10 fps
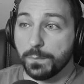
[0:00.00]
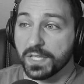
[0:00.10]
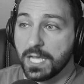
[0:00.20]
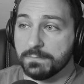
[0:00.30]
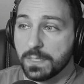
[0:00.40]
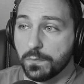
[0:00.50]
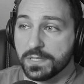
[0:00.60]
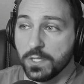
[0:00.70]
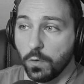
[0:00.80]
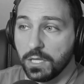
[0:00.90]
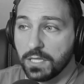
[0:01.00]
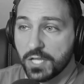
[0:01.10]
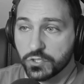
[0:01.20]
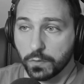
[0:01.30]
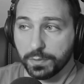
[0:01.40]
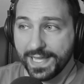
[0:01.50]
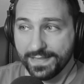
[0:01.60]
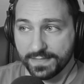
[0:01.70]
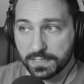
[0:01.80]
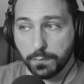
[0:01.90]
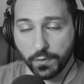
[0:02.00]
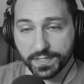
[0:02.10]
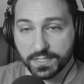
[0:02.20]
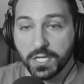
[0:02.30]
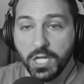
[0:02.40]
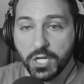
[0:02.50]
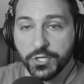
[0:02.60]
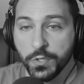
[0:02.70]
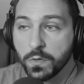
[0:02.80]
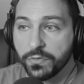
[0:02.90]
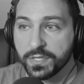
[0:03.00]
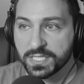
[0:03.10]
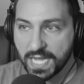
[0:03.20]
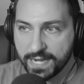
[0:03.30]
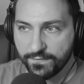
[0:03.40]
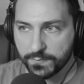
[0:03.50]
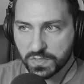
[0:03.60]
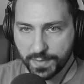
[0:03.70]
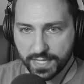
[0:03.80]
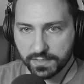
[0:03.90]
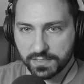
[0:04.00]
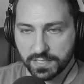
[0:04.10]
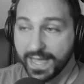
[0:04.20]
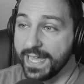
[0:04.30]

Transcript: Ripley comes up with the only logical plan at this point nuke the site from space.